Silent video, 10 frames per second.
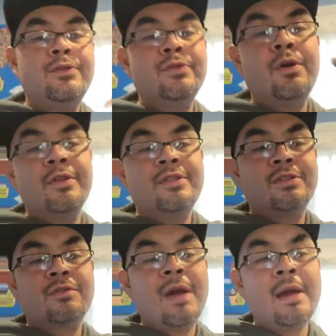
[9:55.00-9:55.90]
to all the
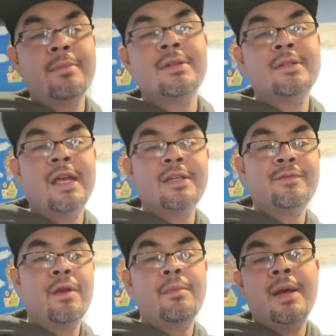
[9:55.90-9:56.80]
subscribers. Thanks
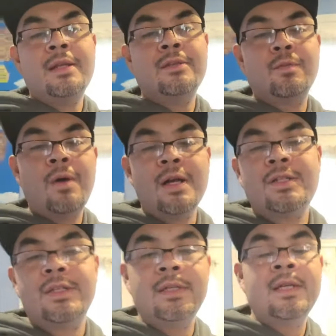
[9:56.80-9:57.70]
for everybody who's
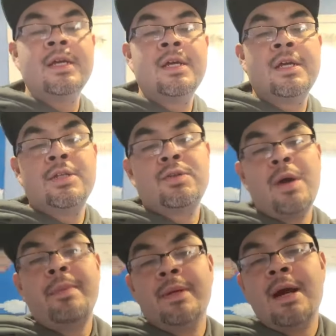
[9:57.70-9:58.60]
watching.
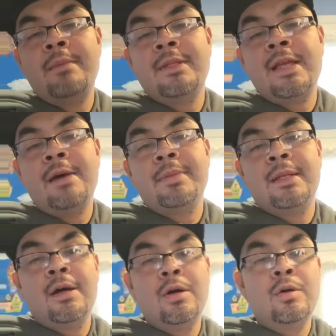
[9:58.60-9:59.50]
Drop a comment down
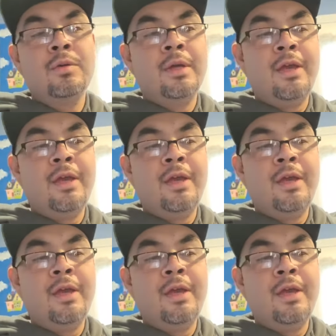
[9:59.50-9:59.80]
below